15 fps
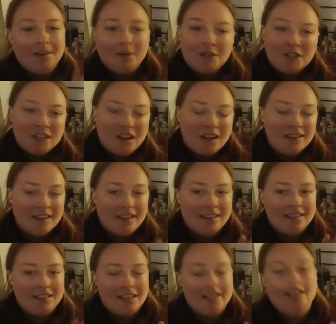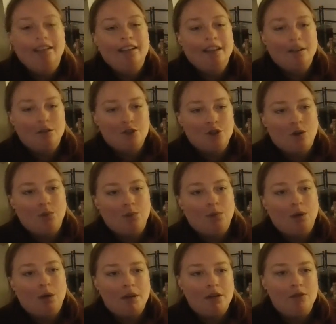Witchy content is likely gonna show up
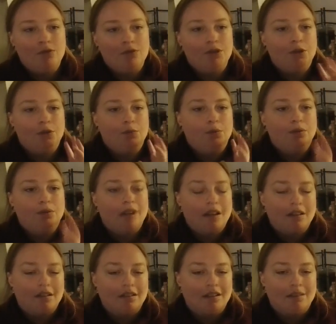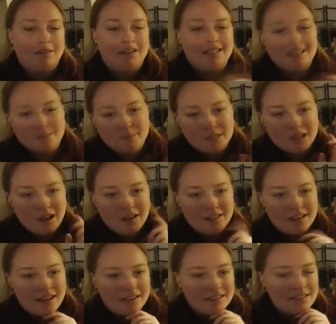on my YouTube rather than my Sims
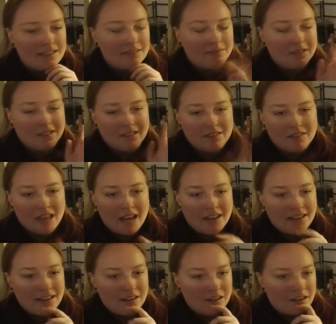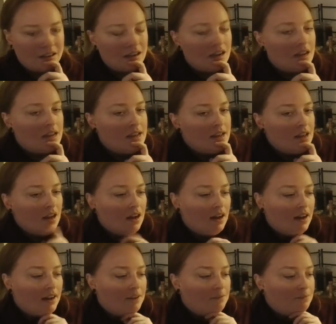content, so I'm gonna leave that here.
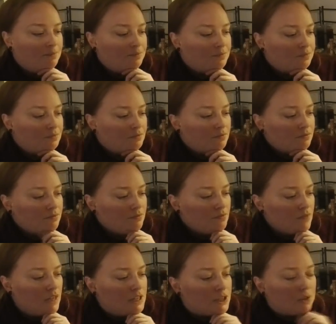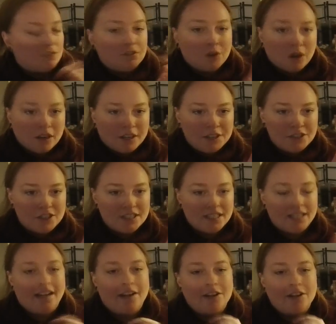So if you're
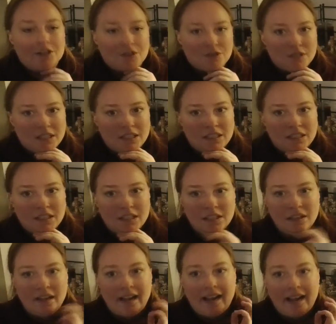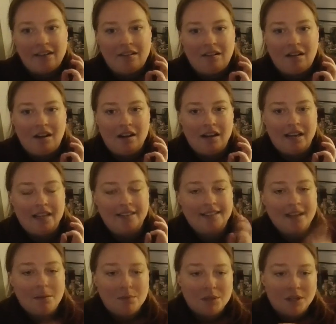interested, I also did add on a
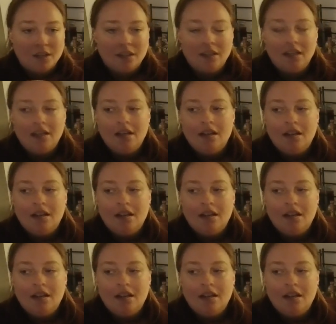Tumblr.